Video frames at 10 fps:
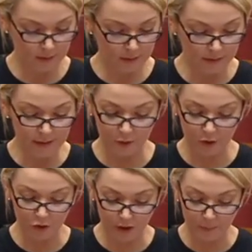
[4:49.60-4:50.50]
These are
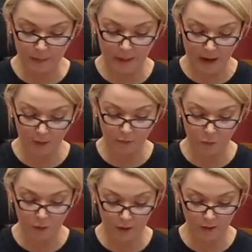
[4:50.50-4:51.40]
incredibly powerful
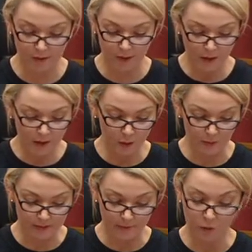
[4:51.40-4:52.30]
words, so I
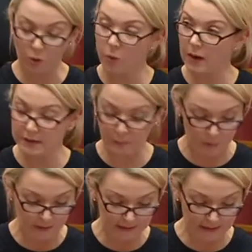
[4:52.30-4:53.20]
was therefore quite
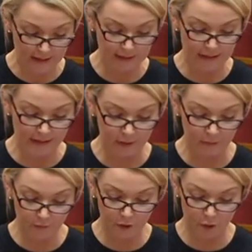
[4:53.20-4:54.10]
surprised that, in this
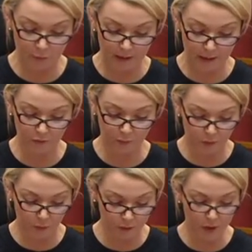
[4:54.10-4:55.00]
52-page
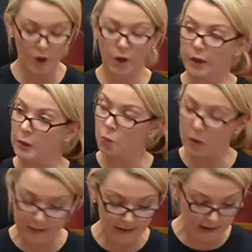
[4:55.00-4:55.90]
report, only
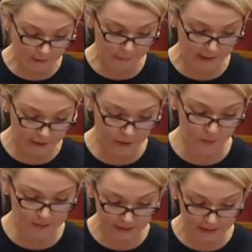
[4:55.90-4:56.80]
1.5 pages
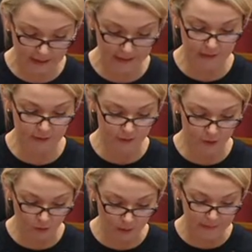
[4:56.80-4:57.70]
were dedicated to
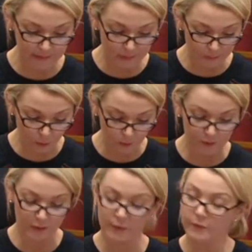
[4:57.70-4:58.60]
describing the
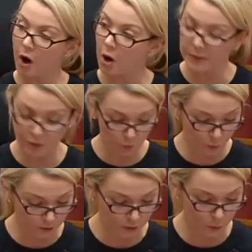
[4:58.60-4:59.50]
importance of environmental
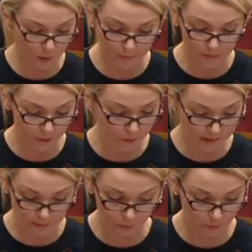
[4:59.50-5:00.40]
water to Aboriginal
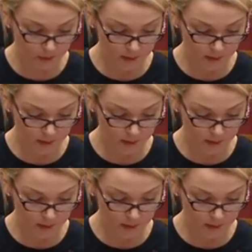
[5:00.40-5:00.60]
people.